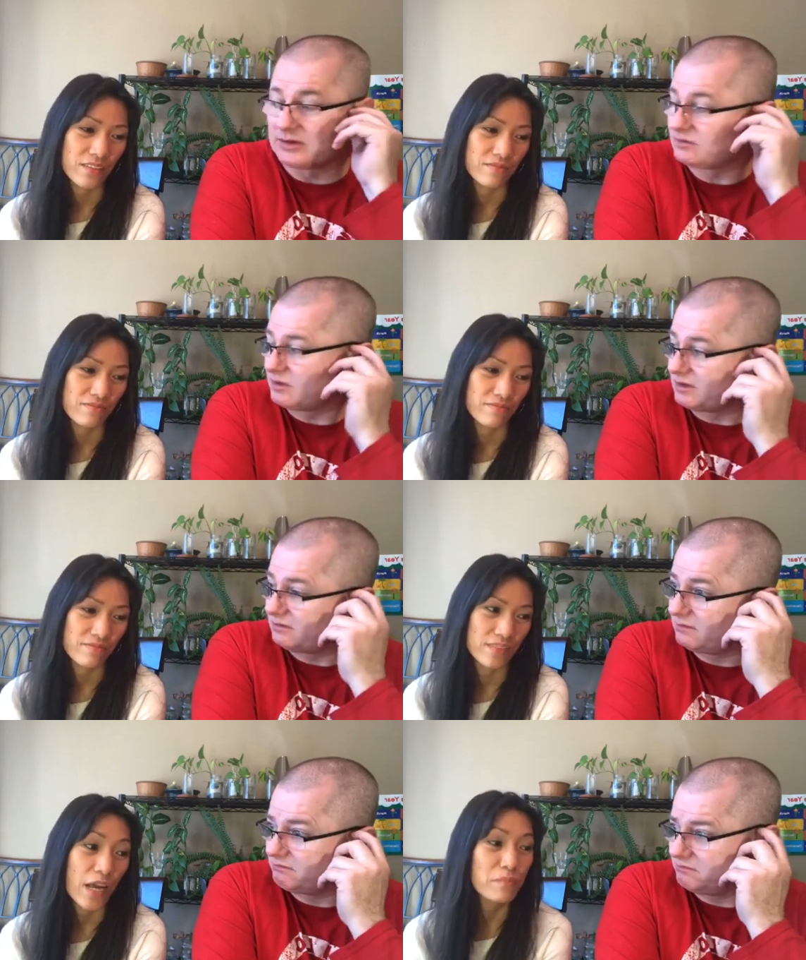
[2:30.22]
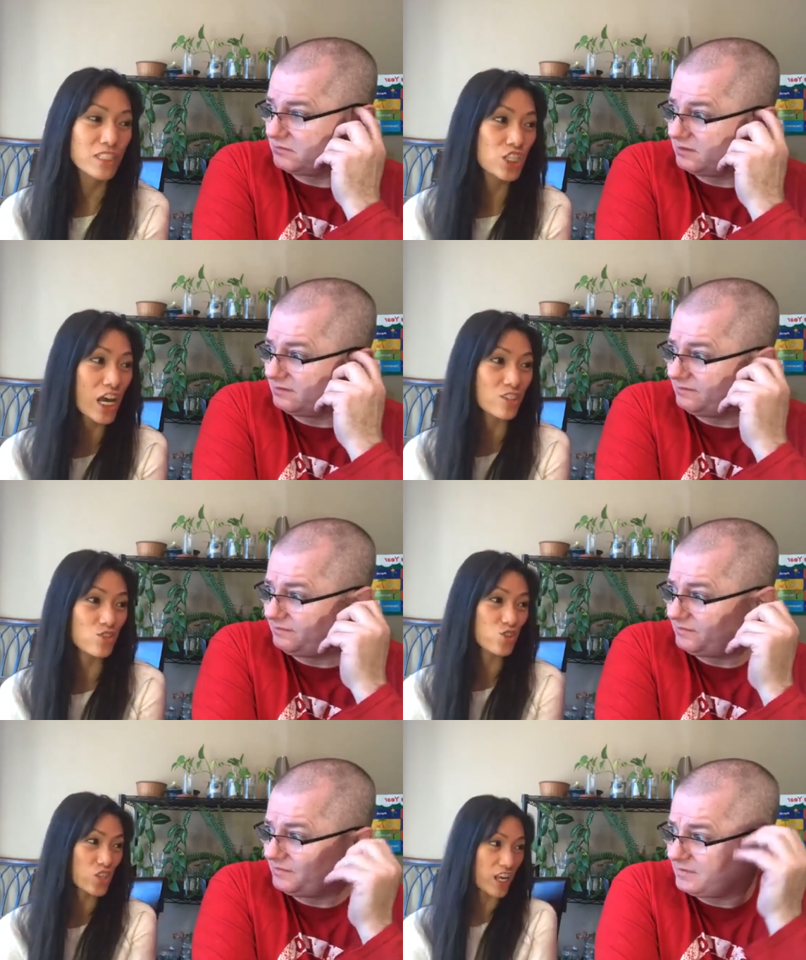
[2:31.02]
Speaker 1: was what... But she has
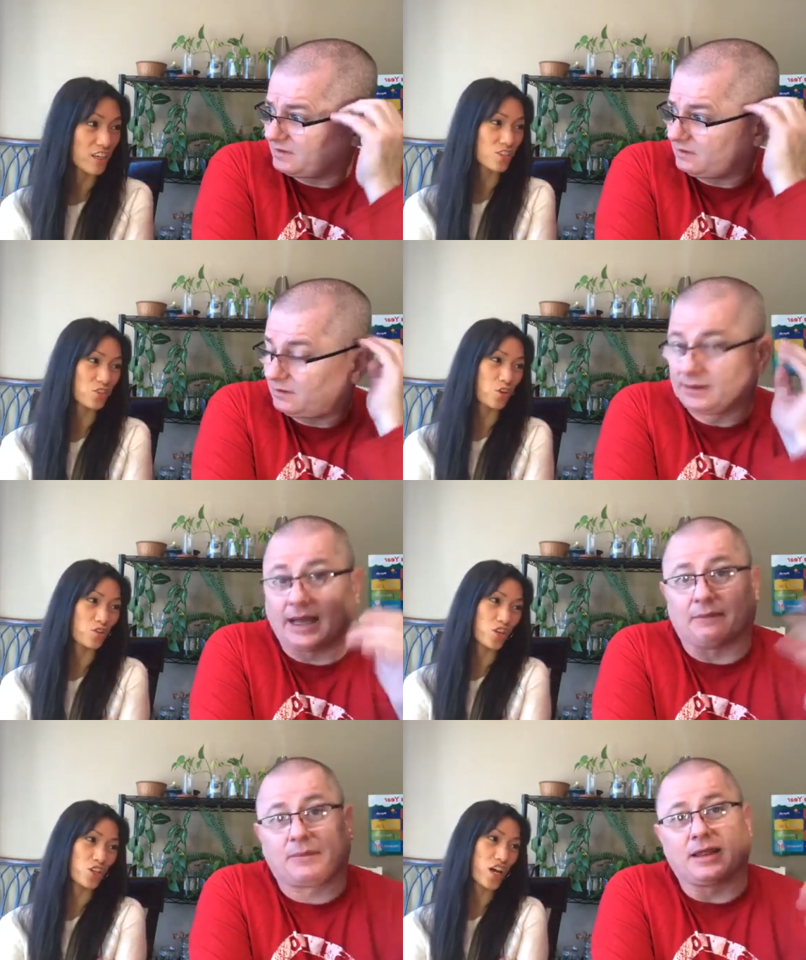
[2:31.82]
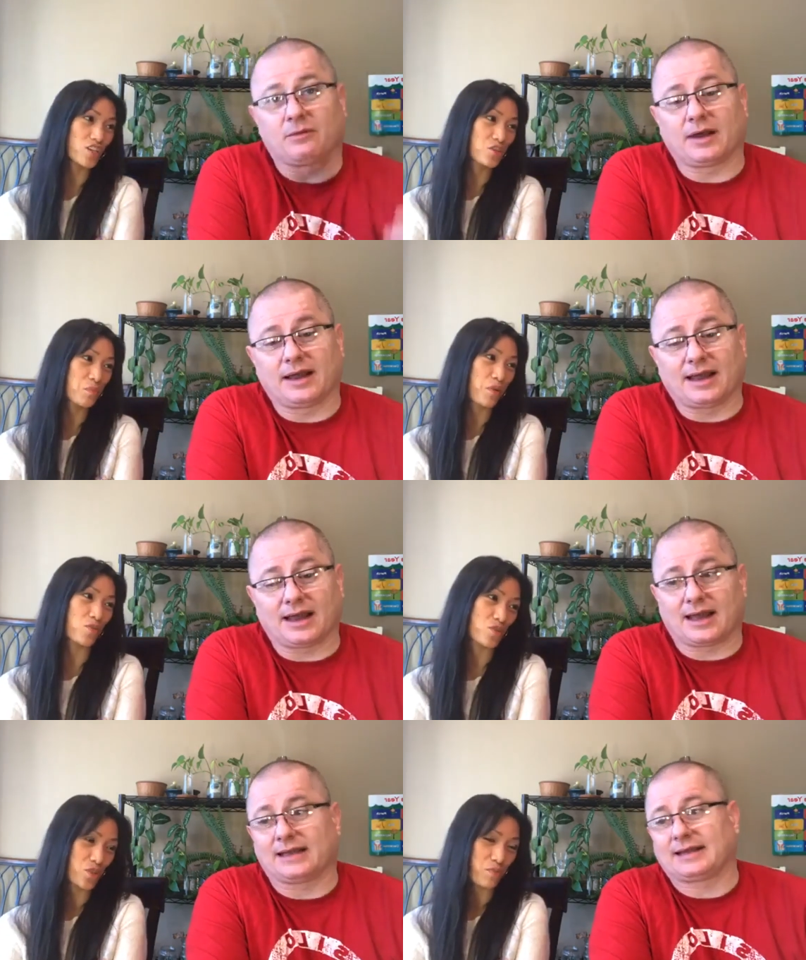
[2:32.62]
to say it,
Speaker 2: though. Yeah, by the way,
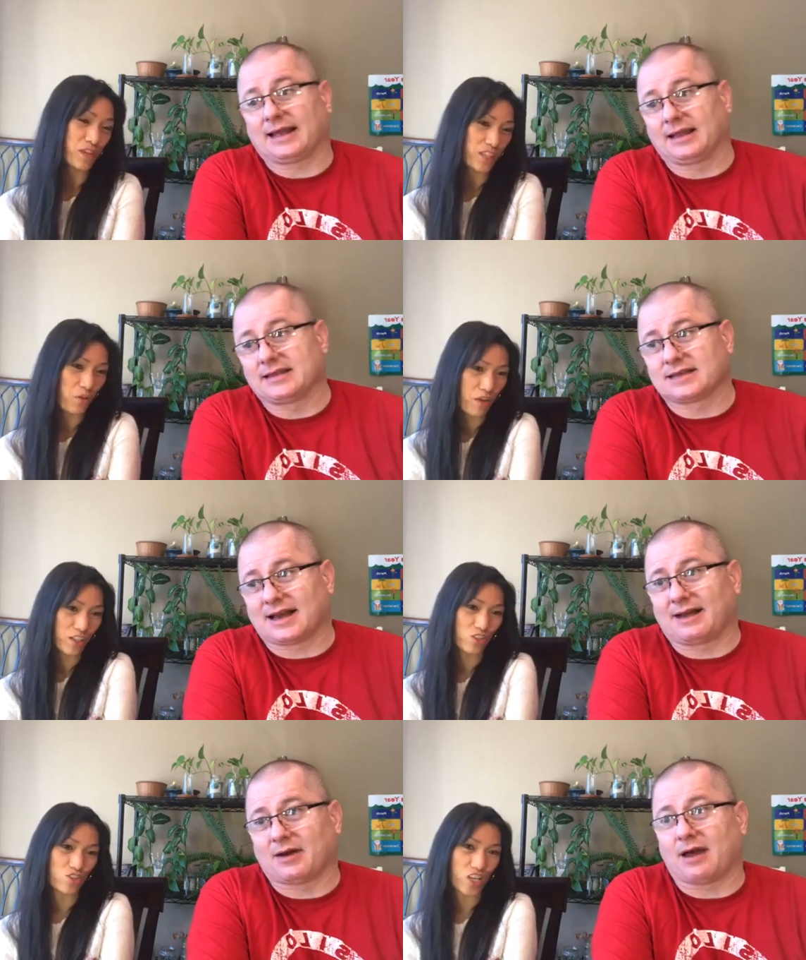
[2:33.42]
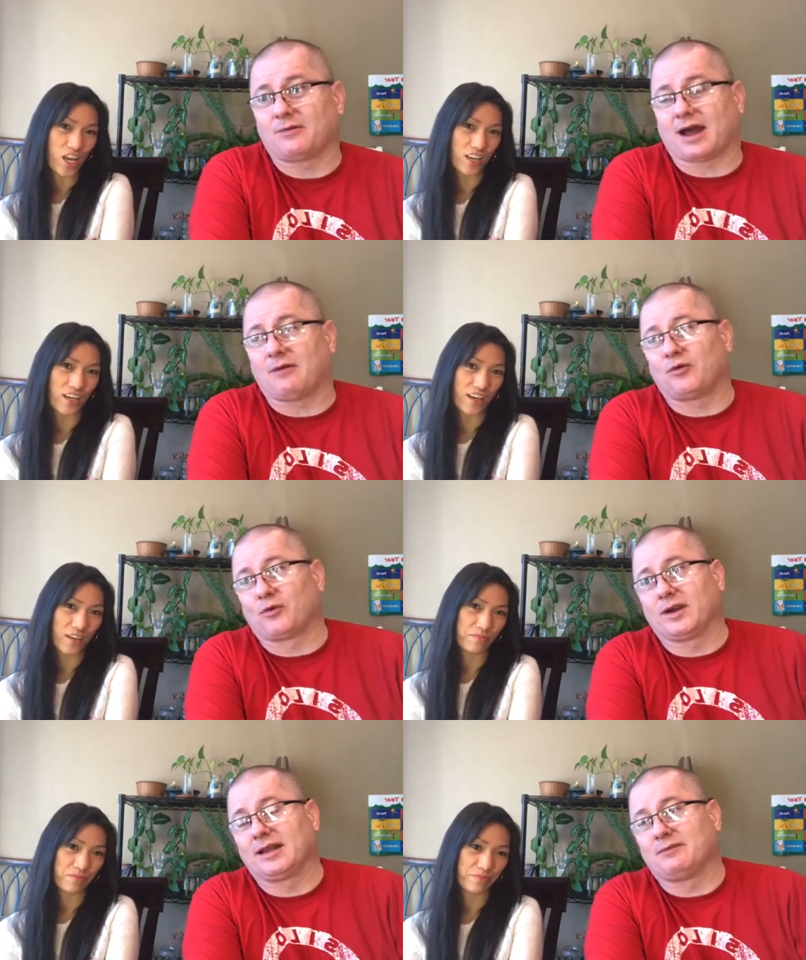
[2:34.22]
yeah, Ate Annalisa, I would
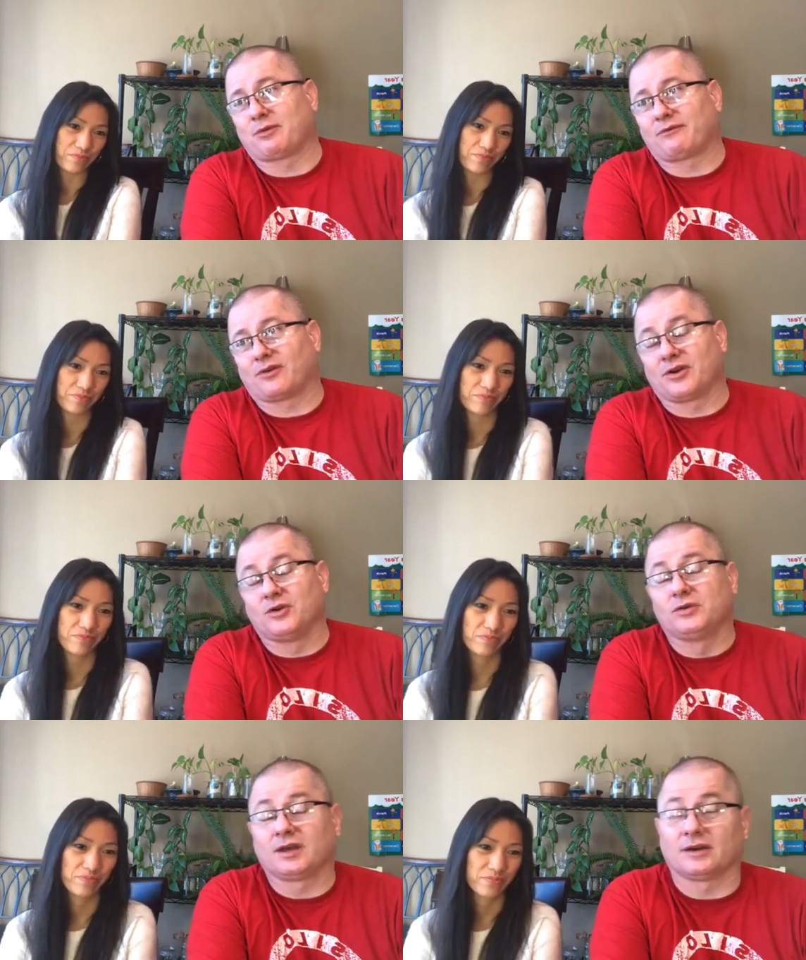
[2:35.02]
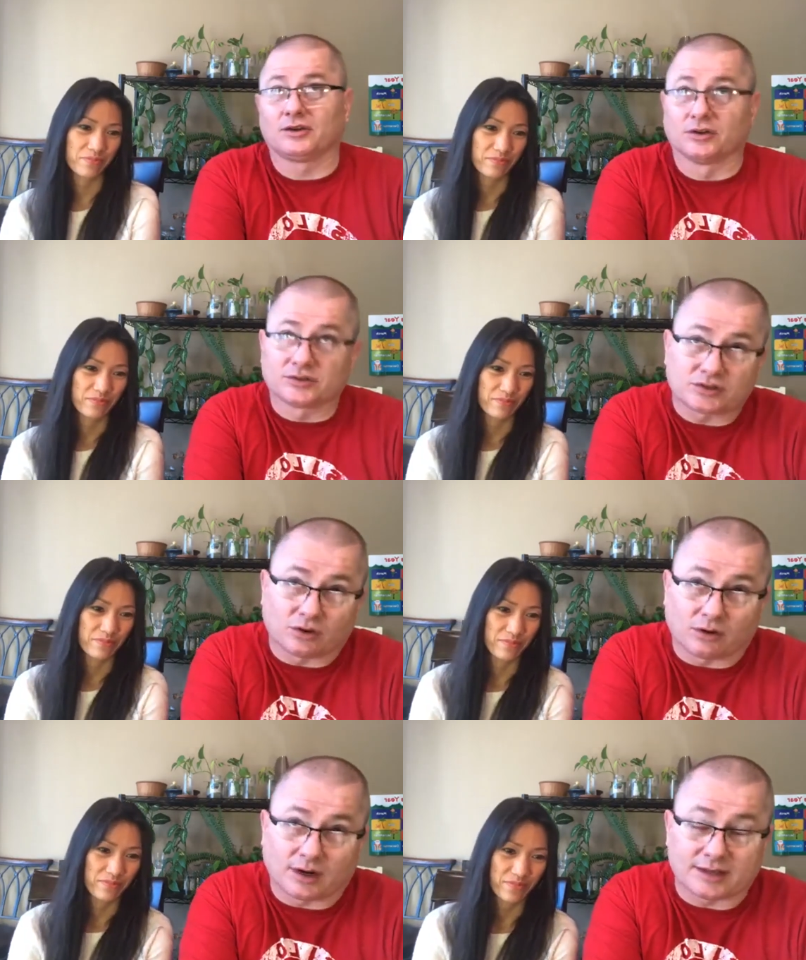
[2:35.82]
really prefer you tell your
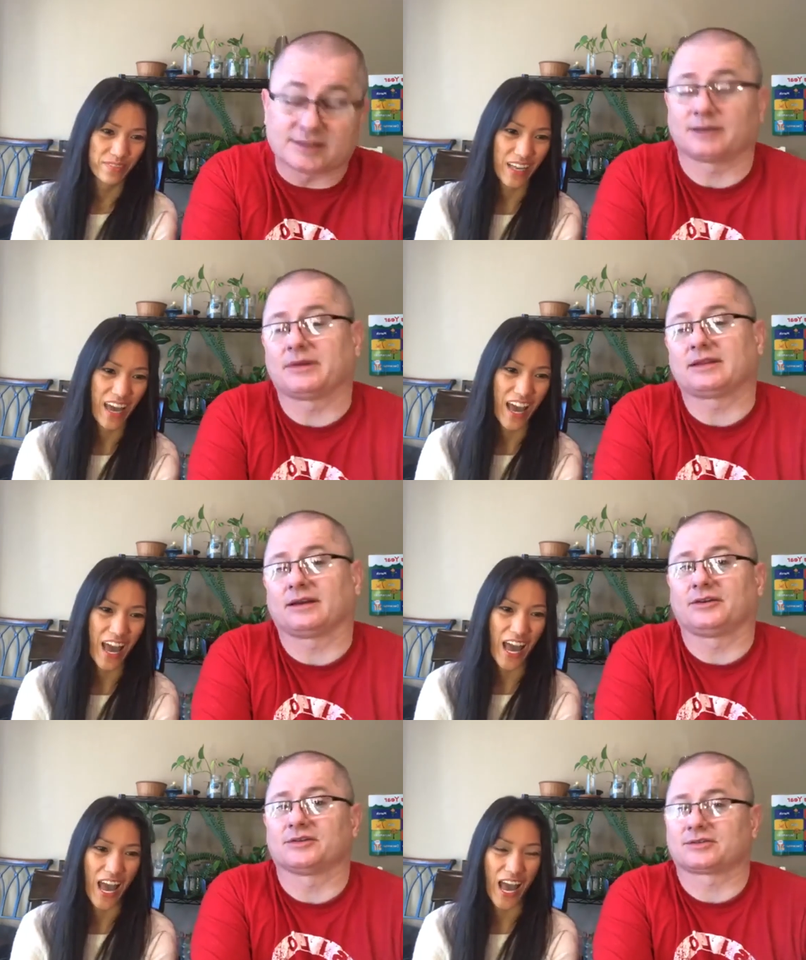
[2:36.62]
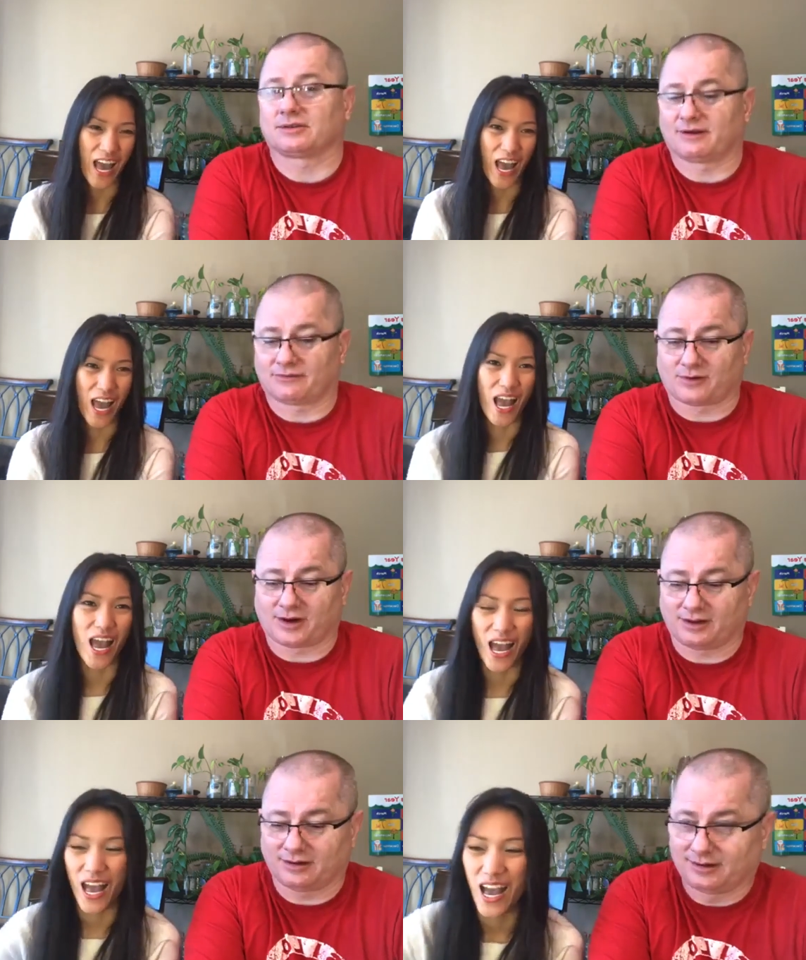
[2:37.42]
story instead of me telling the story for you.